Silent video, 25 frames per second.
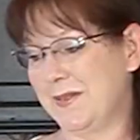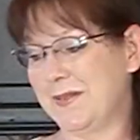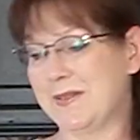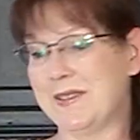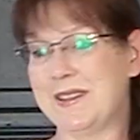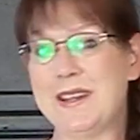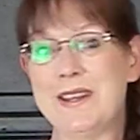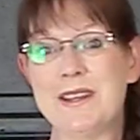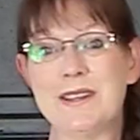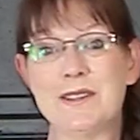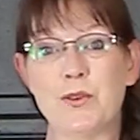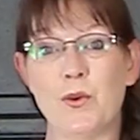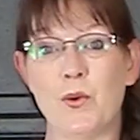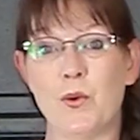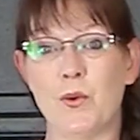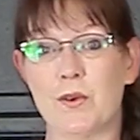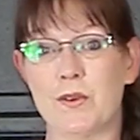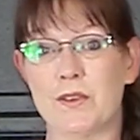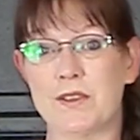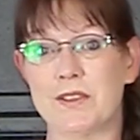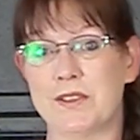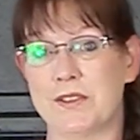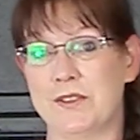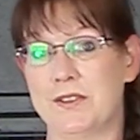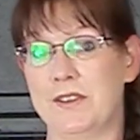So these
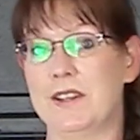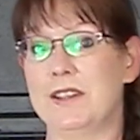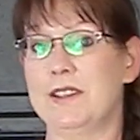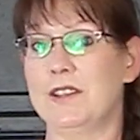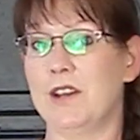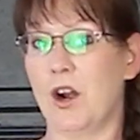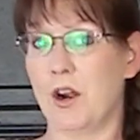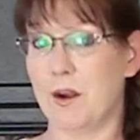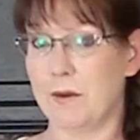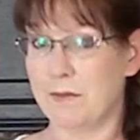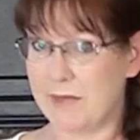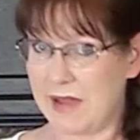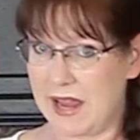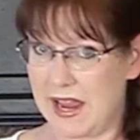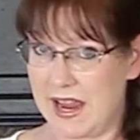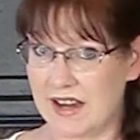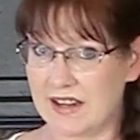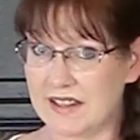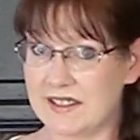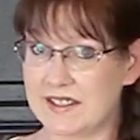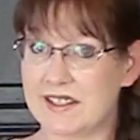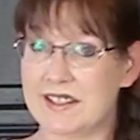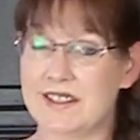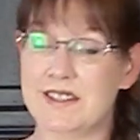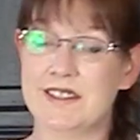horse treats are
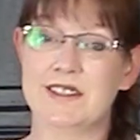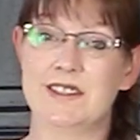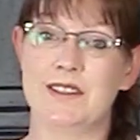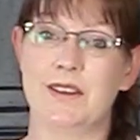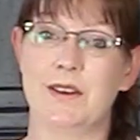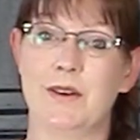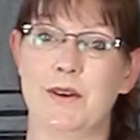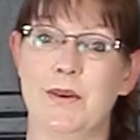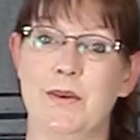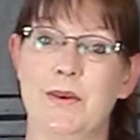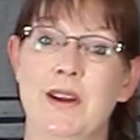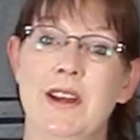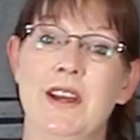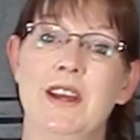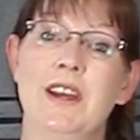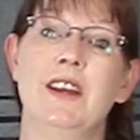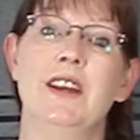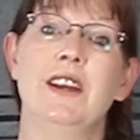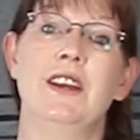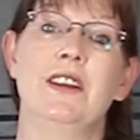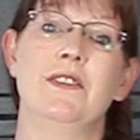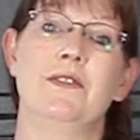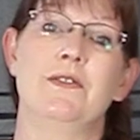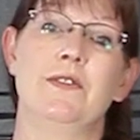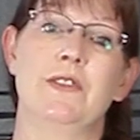baked. So
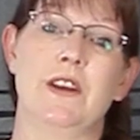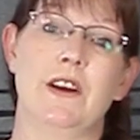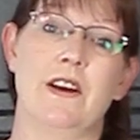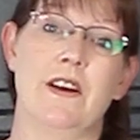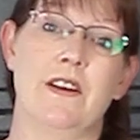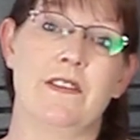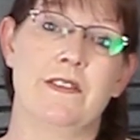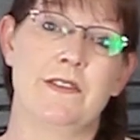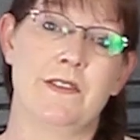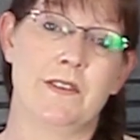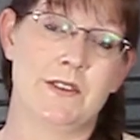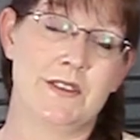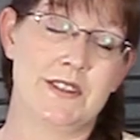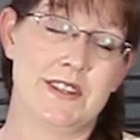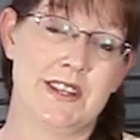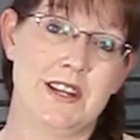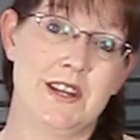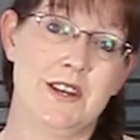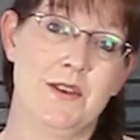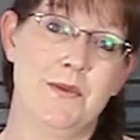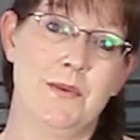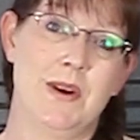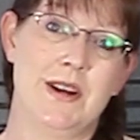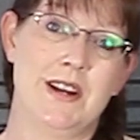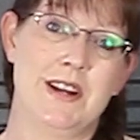the first thing
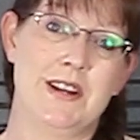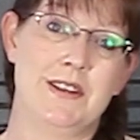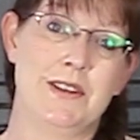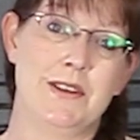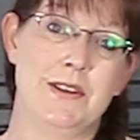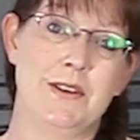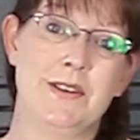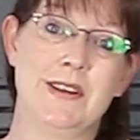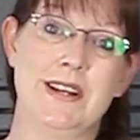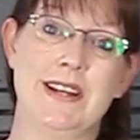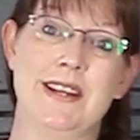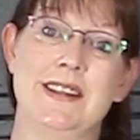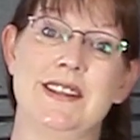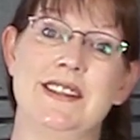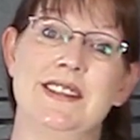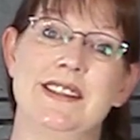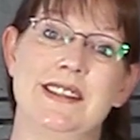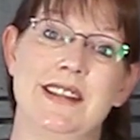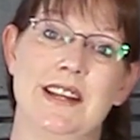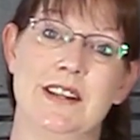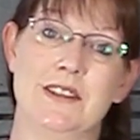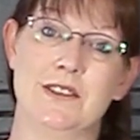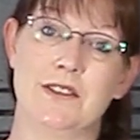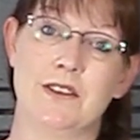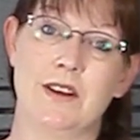you wanna do is
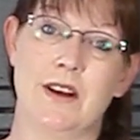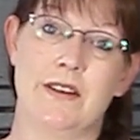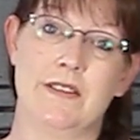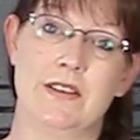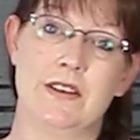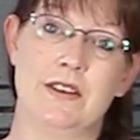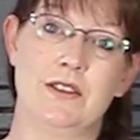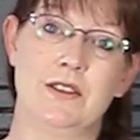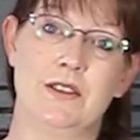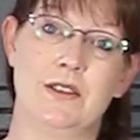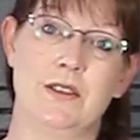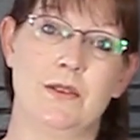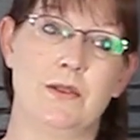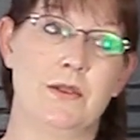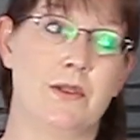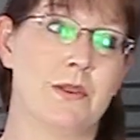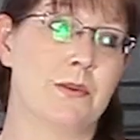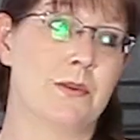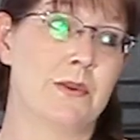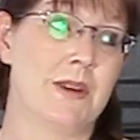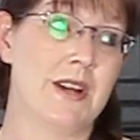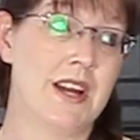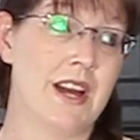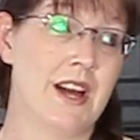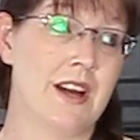set your oven to
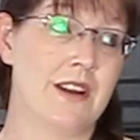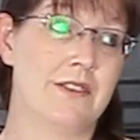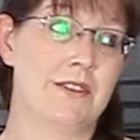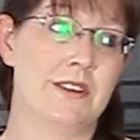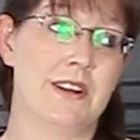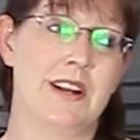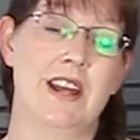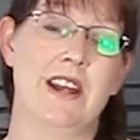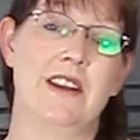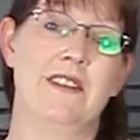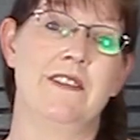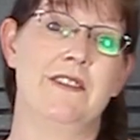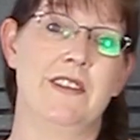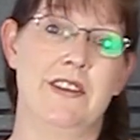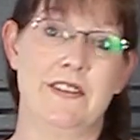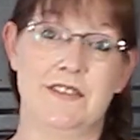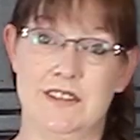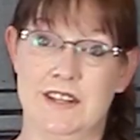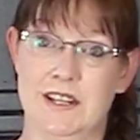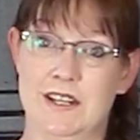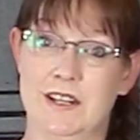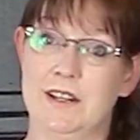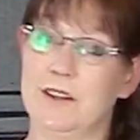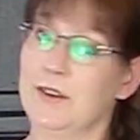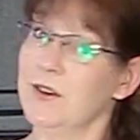three hundred
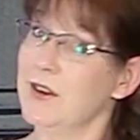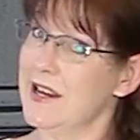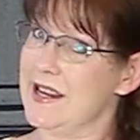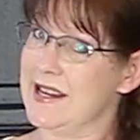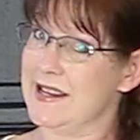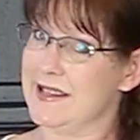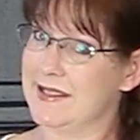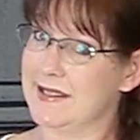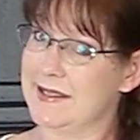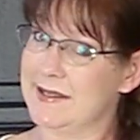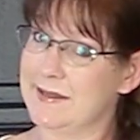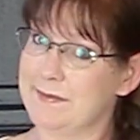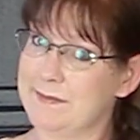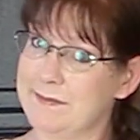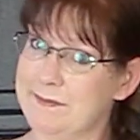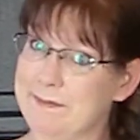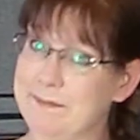fifty degrees.